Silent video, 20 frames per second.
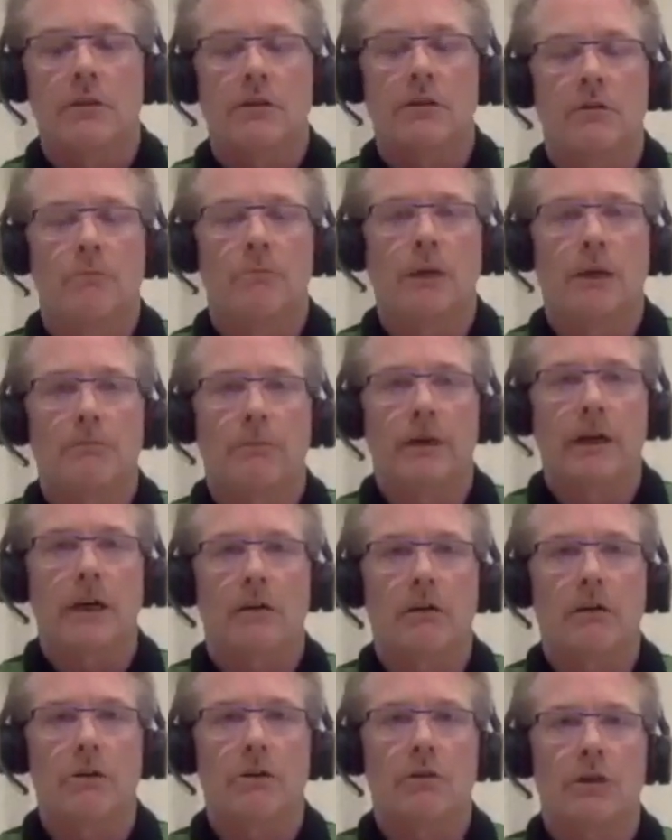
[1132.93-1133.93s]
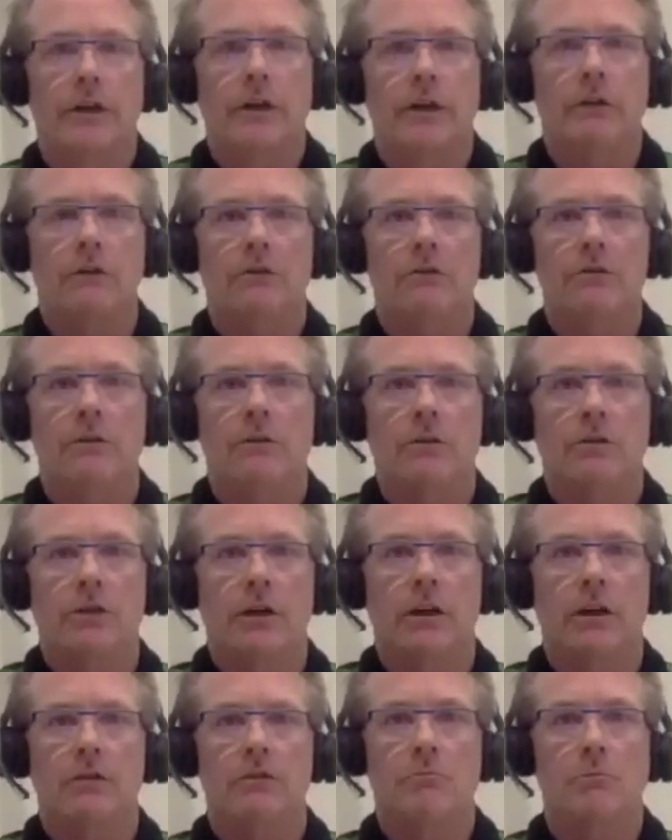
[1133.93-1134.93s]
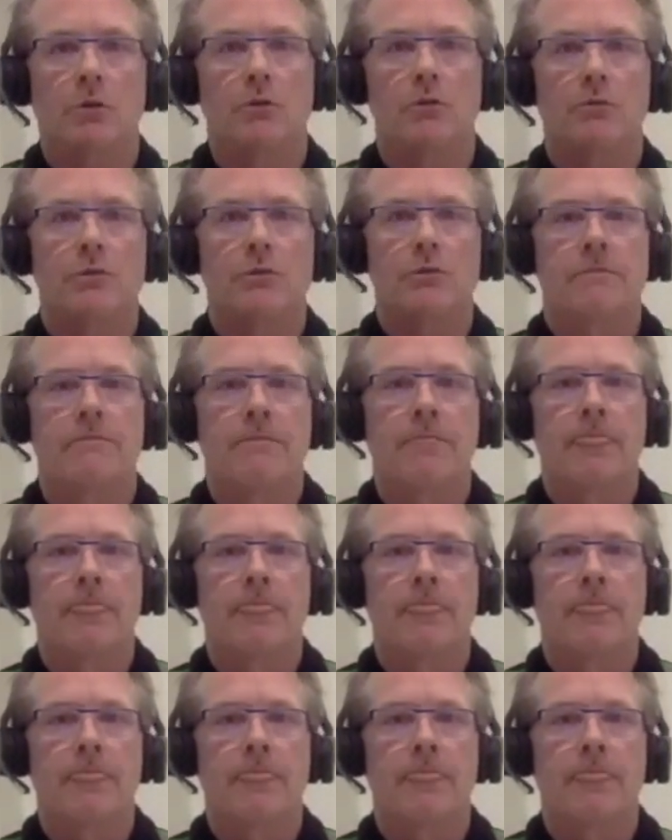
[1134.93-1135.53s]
your butt back on your heels, the child's pose.